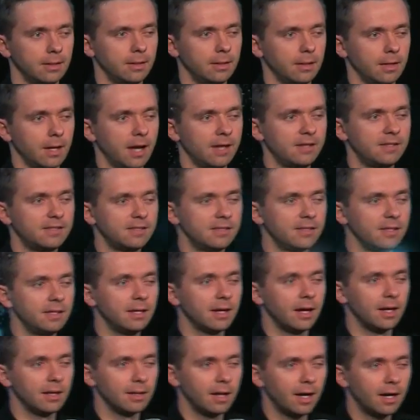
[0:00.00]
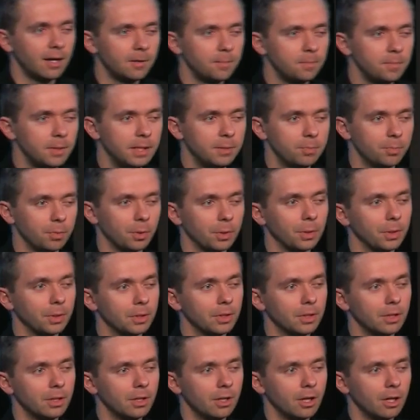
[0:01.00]
I see a lot of people
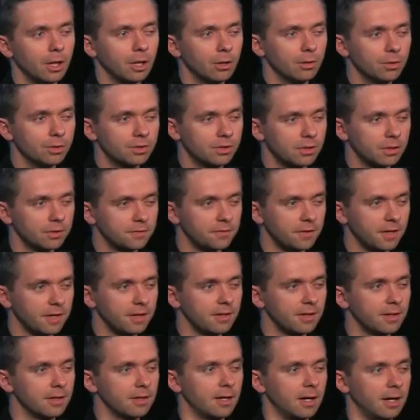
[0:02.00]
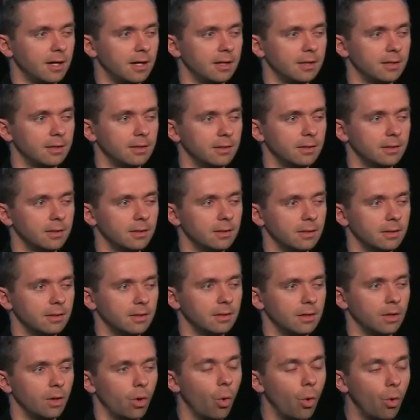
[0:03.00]
lose their faith in God
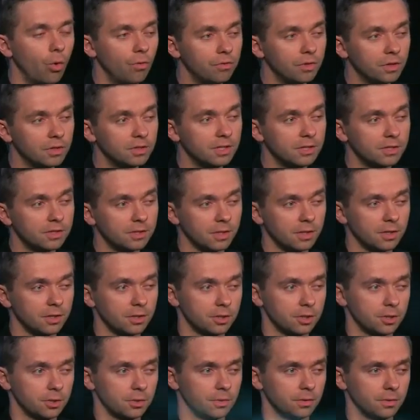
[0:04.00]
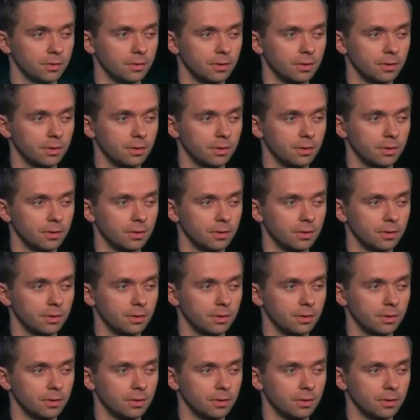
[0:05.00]
over this issue